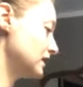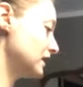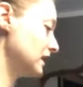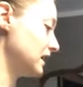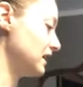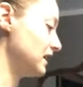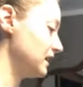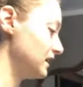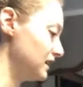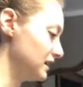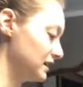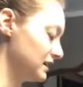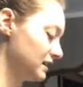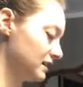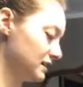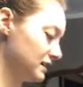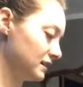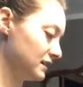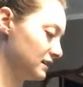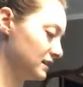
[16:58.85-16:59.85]

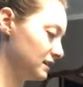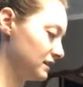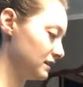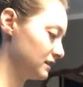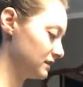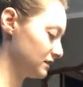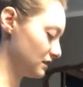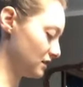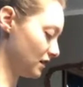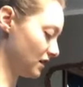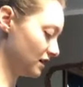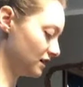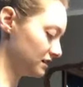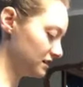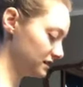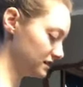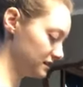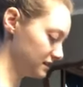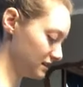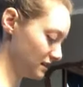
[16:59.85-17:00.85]
they're
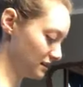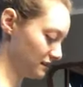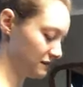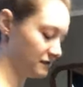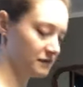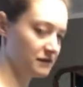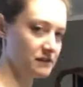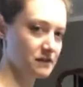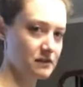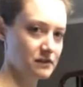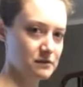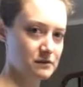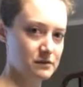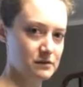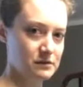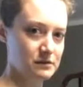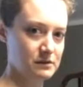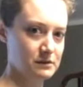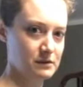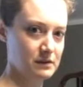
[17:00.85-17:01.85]
hard to stuff
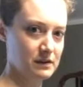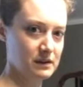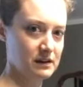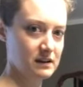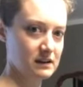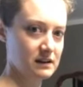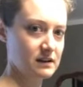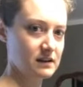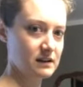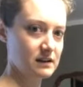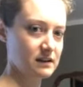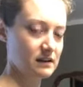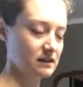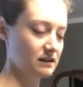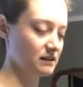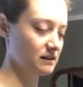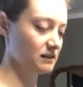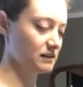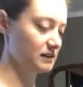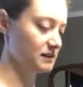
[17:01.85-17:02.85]
through
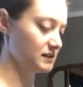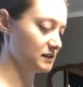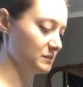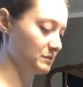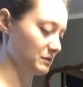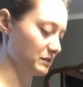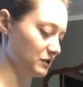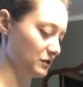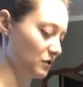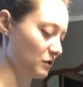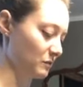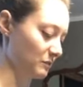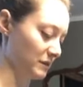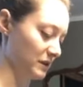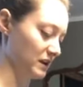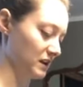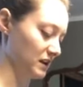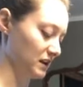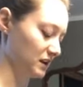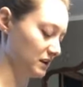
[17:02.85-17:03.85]
the zipper
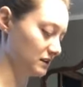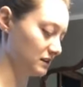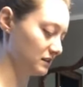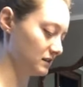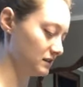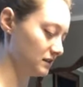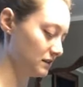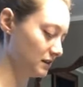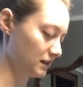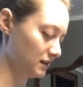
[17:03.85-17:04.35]
opening.